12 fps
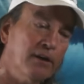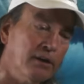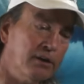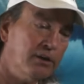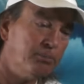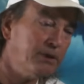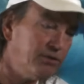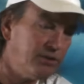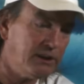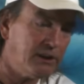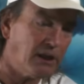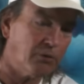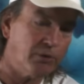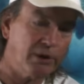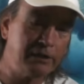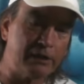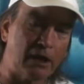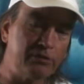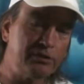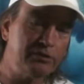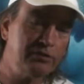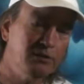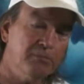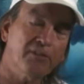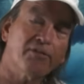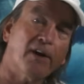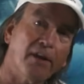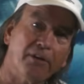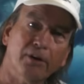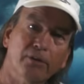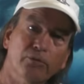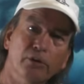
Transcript: a little busy. I went down to see my father.